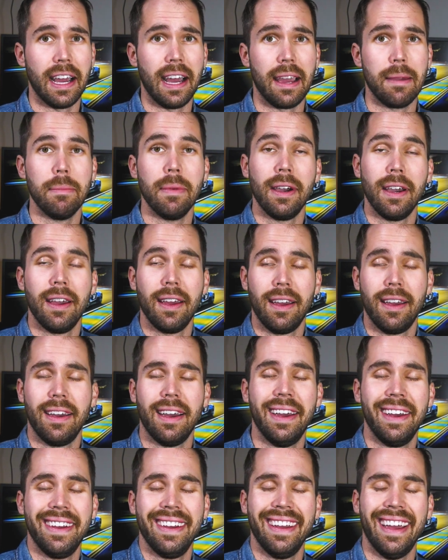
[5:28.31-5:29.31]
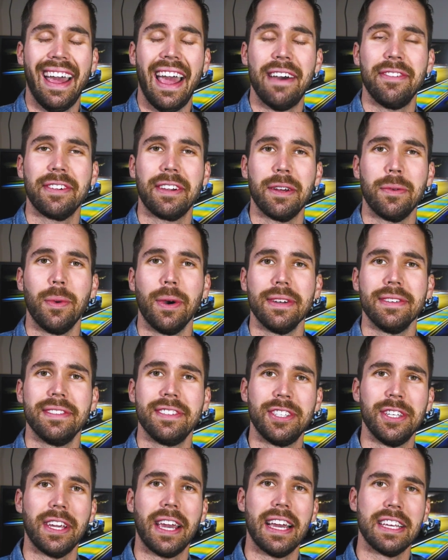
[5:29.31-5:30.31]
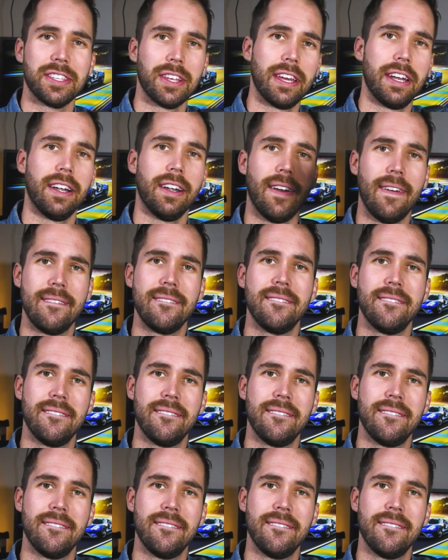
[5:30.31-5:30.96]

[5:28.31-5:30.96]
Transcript: time. Have a good one. See you guys later.